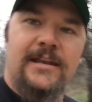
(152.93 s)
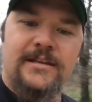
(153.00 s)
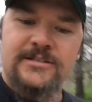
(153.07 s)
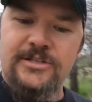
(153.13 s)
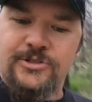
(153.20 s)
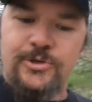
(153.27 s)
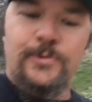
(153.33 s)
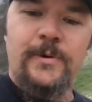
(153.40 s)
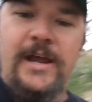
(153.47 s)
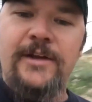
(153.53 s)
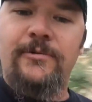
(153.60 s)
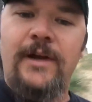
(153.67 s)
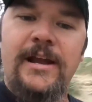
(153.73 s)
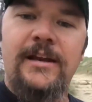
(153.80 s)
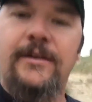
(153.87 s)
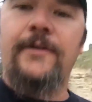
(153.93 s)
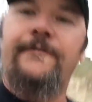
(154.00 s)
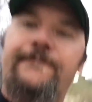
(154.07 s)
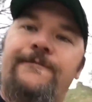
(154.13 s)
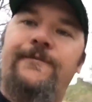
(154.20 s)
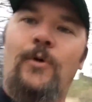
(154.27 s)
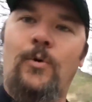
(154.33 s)
is a terrain rating of
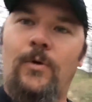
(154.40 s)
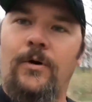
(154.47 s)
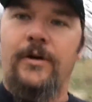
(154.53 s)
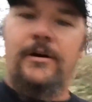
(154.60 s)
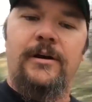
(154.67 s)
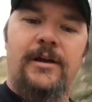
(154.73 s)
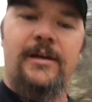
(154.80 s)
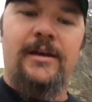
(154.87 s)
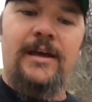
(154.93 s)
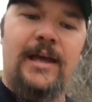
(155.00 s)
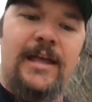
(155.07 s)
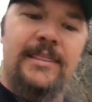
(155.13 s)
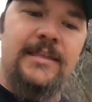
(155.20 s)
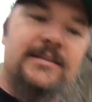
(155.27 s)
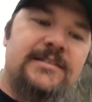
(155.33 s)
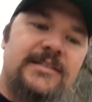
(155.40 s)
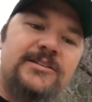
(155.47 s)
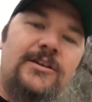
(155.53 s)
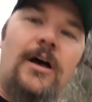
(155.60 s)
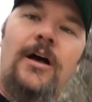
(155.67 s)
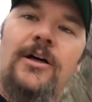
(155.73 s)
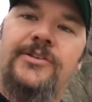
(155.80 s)
4, and this is
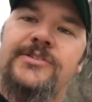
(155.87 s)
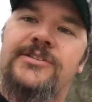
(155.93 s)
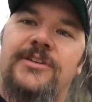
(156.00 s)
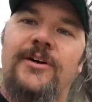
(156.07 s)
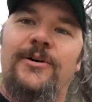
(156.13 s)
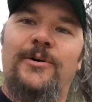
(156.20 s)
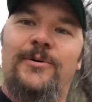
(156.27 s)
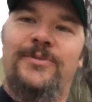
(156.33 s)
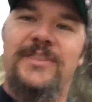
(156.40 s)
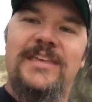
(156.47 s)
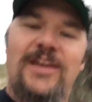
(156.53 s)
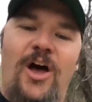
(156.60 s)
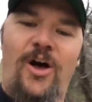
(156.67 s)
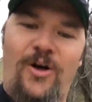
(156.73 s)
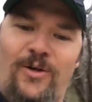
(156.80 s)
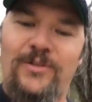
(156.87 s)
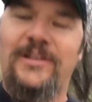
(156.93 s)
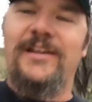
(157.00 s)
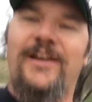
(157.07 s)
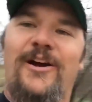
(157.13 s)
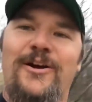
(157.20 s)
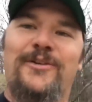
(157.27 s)
also the
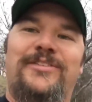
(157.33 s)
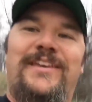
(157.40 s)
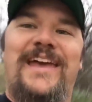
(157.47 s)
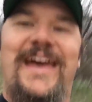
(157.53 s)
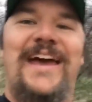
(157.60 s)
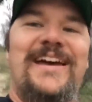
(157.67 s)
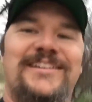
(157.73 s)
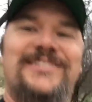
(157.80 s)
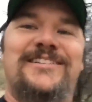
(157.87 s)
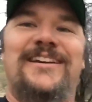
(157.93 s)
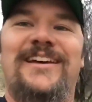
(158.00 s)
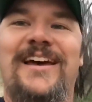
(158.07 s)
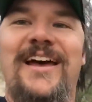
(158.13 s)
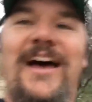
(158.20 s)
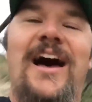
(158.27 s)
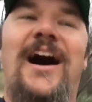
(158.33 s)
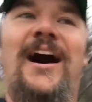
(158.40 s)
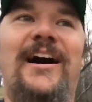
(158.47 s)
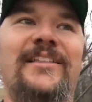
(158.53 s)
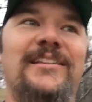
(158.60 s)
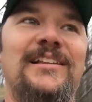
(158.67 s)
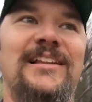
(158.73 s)
only earth cache
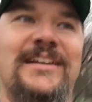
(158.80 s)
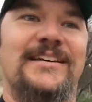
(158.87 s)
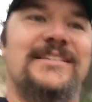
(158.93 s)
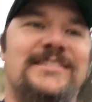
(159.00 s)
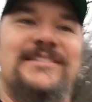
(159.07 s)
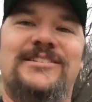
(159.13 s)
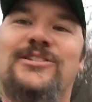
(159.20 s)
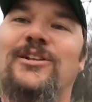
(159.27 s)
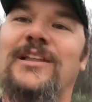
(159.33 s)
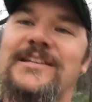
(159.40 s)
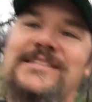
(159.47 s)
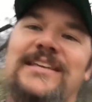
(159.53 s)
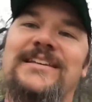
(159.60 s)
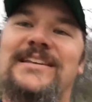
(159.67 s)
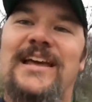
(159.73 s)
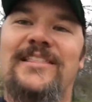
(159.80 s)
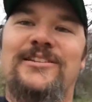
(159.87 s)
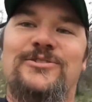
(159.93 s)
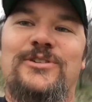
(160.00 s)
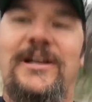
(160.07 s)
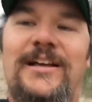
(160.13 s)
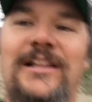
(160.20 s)
on the list. So let's get down the
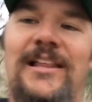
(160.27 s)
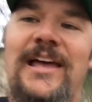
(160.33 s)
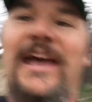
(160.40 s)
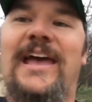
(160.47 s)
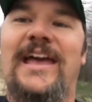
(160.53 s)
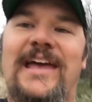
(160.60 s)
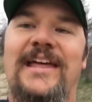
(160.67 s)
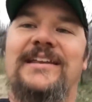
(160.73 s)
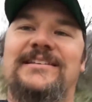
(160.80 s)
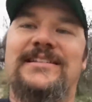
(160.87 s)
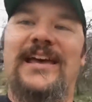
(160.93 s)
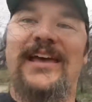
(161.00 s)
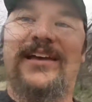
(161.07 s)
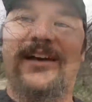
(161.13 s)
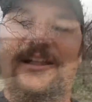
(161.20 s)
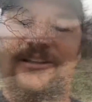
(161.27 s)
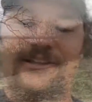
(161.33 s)
trail and take a look.